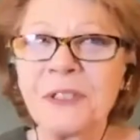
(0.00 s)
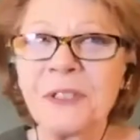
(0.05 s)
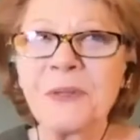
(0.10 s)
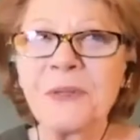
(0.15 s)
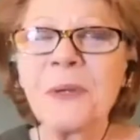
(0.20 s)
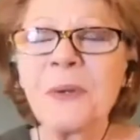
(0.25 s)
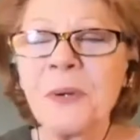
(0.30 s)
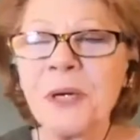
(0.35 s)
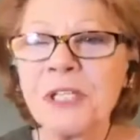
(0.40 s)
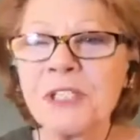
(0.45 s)

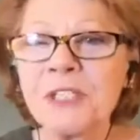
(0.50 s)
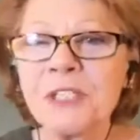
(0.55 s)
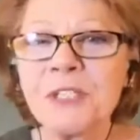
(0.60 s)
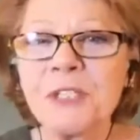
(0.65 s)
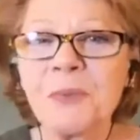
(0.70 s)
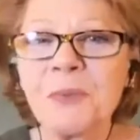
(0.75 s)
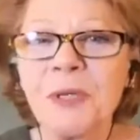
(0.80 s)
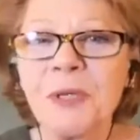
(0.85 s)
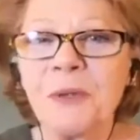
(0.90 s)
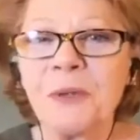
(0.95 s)

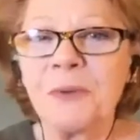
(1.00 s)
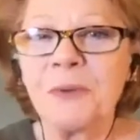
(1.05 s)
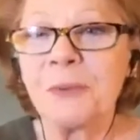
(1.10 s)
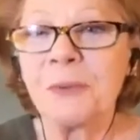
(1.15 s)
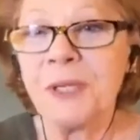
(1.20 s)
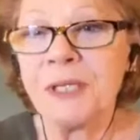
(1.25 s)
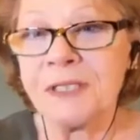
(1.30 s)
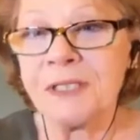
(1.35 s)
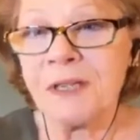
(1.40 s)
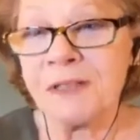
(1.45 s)
questions we
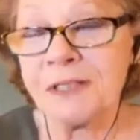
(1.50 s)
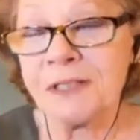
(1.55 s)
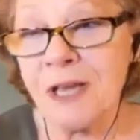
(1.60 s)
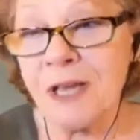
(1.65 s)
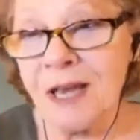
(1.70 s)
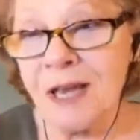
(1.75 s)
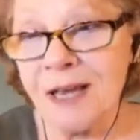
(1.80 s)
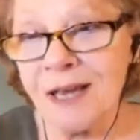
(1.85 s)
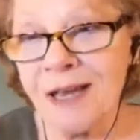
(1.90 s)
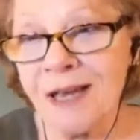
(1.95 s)
always ask
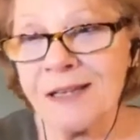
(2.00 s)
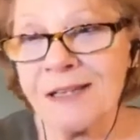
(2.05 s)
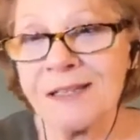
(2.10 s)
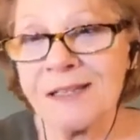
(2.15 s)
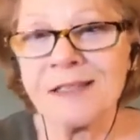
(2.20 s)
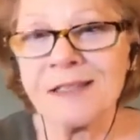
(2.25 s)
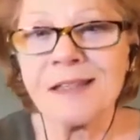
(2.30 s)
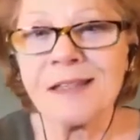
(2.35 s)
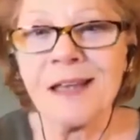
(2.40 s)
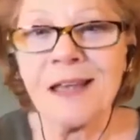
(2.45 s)
our
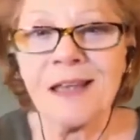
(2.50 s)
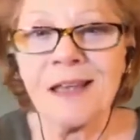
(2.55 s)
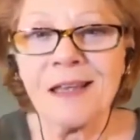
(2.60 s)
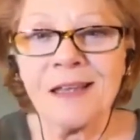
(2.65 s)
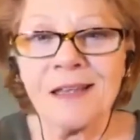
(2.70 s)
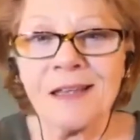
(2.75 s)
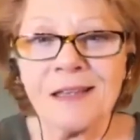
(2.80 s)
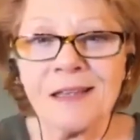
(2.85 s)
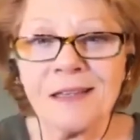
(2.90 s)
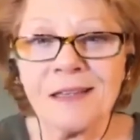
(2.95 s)
guests,
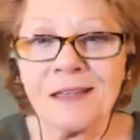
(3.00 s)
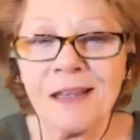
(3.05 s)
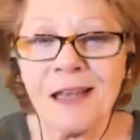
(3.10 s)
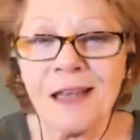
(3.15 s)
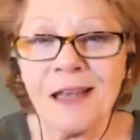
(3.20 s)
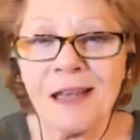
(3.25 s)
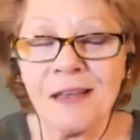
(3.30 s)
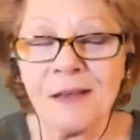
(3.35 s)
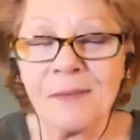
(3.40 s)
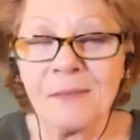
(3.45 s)
and
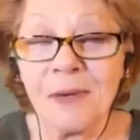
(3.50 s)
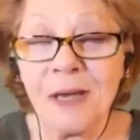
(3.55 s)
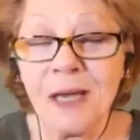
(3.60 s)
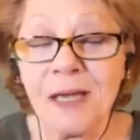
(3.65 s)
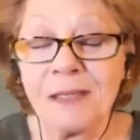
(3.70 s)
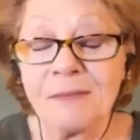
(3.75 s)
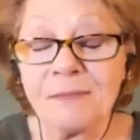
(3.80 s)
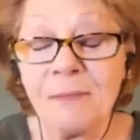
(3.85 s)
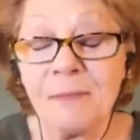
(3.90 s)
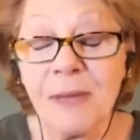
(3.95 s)

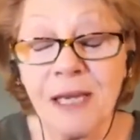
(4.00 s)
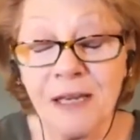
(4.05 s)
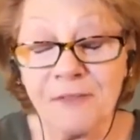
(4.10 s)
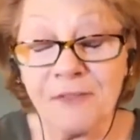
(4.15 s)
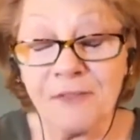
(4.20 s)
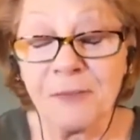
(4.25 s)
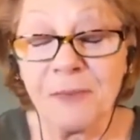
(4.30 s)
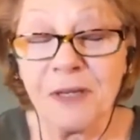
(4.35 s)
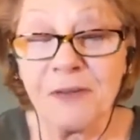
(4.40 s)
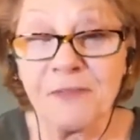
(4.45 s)
many of
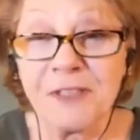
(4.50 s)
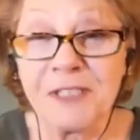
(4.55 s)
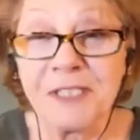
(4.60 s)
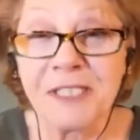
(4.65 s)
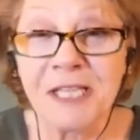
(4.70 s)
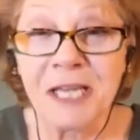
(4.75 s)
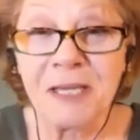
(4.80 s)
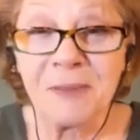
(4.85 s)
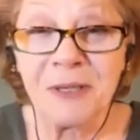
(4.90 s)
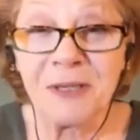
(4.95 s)
them give the
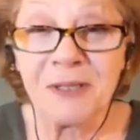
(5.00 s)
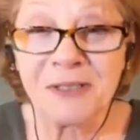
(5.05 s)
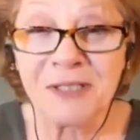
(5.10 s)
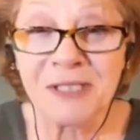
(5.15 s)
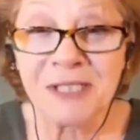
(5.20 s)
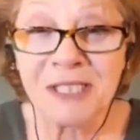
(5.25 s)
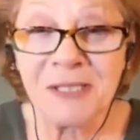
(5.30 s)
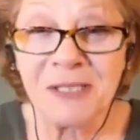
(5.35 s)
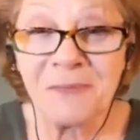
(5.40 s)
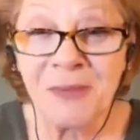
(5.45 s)
same
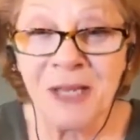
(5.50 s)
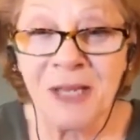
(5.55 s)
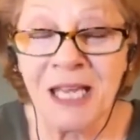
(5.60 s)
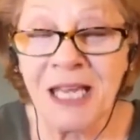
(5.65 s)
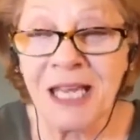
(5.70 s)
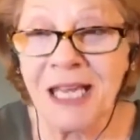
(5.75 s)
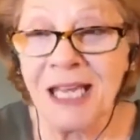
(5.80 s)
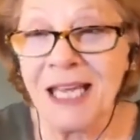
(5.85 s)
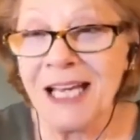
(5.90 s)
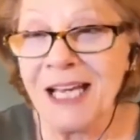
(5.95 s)
answer.
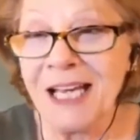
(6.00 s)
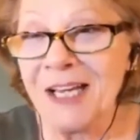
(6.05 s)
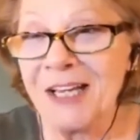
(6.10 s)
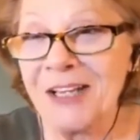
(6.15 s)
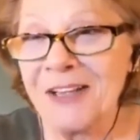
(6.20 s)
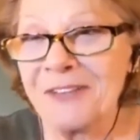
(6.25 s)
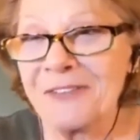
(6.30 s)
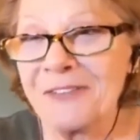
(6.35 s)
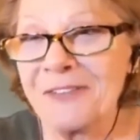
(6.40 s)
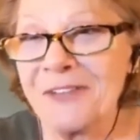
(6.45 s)

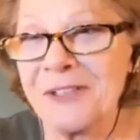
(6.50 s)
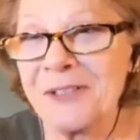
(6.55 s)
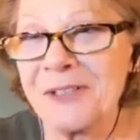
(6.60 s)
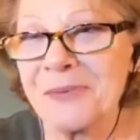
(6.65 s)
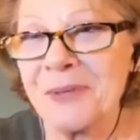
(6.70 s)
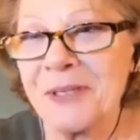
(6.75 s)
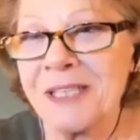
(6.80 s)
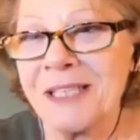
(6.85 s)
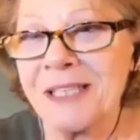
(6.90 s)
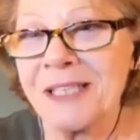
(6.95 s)
The first
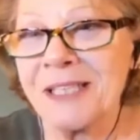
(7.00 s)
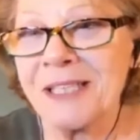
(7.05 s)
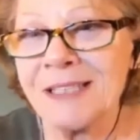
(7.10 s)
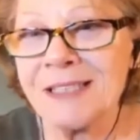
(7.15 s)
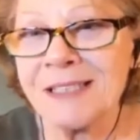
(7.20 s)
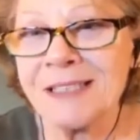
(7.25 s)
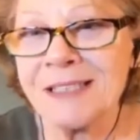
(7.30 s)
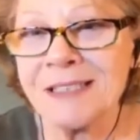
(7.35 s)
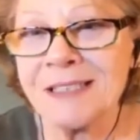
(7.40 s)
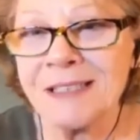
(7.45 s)
one
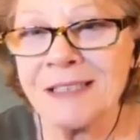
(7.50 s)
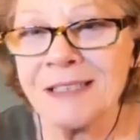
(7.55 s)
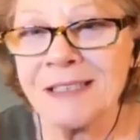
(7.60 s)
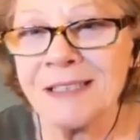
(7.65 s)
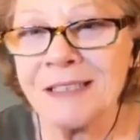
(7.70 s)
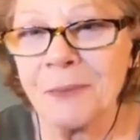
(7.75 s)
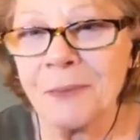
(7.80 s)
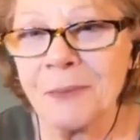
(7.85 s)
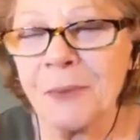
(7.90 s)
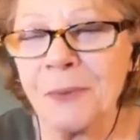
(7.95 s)
is,
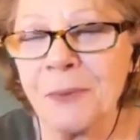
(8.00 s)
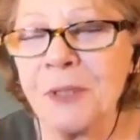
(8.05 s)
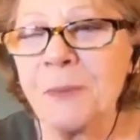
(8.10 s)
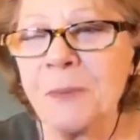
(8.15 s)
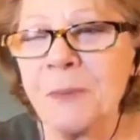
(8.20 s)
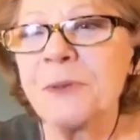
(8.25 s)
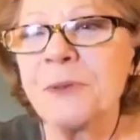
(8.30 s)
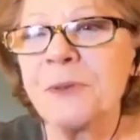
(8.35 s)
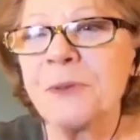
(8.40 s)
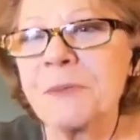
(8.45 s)
what
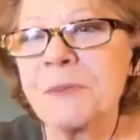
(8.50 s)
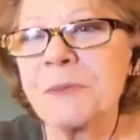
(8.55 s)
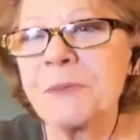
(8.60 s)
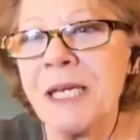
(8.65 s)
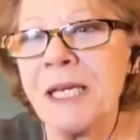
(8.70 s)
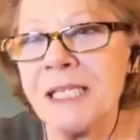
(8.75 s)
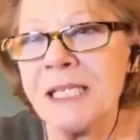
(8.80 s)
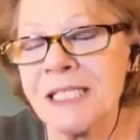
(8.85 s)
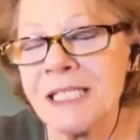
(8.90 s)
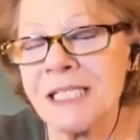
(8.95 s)
do books
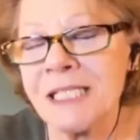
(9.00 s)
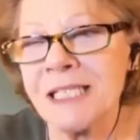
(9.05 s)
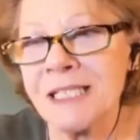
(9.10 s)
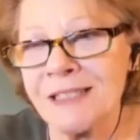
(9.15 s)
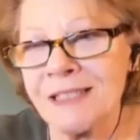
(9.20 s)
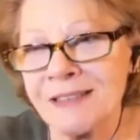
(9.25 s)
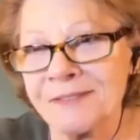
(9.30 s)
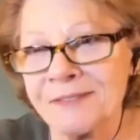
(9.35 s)
mean to you?